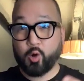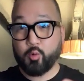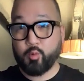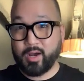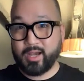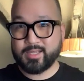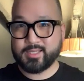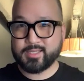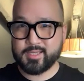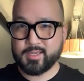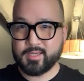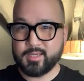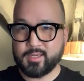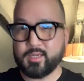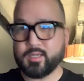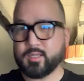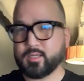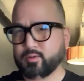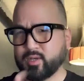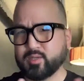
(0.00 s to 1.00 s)
Y
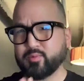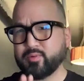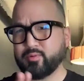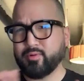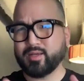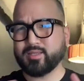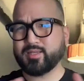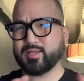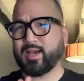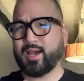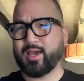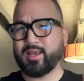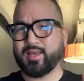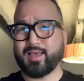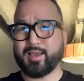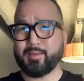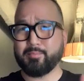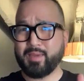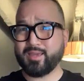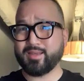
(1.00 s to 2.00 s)
C E because we wanted to kind of,
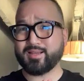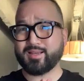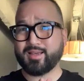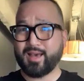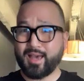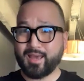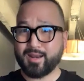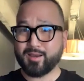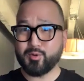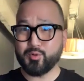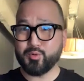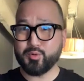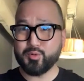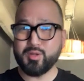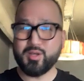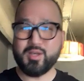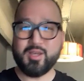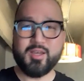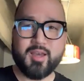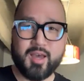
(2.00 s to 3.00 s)
like, make it kind of
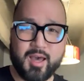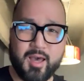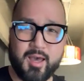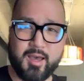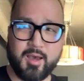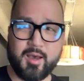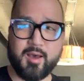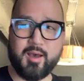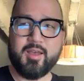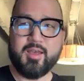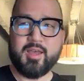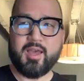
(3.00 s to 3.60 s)
cool. uh-huh.